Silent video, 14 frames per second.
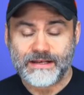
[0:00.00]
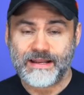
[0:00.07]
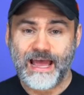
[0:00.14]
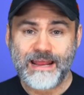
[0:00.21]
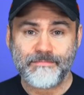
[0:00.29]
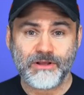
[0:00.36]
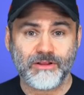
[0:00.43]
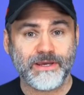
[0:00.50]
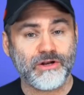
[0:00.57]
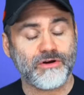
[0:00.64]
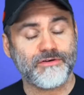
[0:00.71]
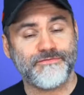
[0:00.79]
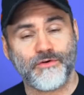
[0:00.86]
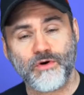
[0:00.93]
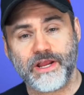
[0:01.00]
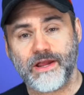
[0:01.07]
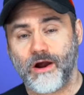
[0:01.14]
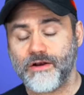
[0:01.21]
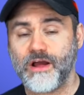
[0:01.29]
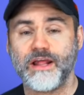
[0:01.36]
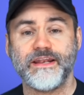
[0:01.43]
nine millimeter and forty
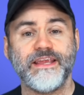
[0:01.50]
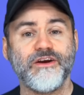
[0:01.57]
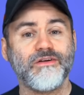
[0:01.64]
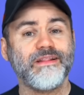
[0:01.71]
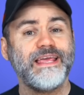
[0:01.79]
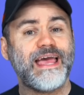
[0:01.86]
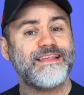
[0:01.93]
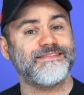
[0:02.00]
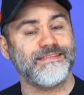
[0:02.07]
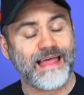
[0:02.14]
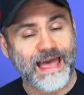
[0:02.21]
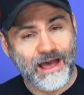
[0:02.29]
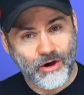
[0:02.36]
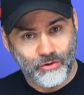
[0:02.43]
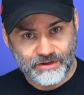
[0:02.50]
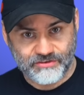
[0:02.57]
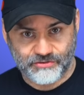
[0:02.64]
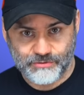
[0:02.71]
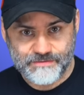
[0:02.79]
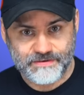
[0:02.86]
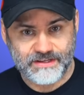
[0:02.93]
are not nearly as loud as three